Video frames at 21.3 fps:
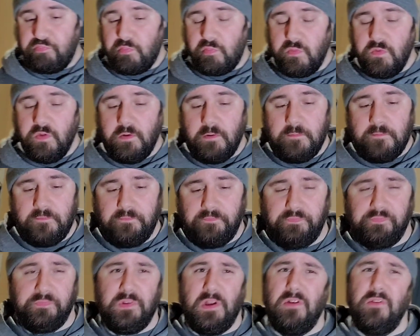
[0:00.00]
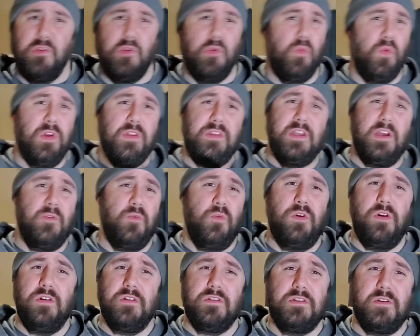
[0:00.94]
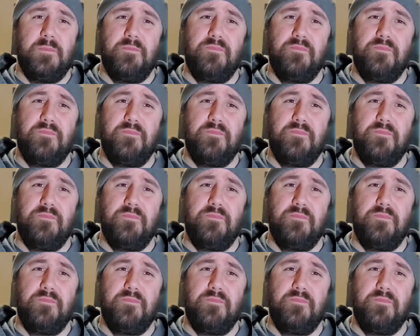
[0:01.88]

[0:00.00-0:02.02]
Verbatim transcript: don't know what that was.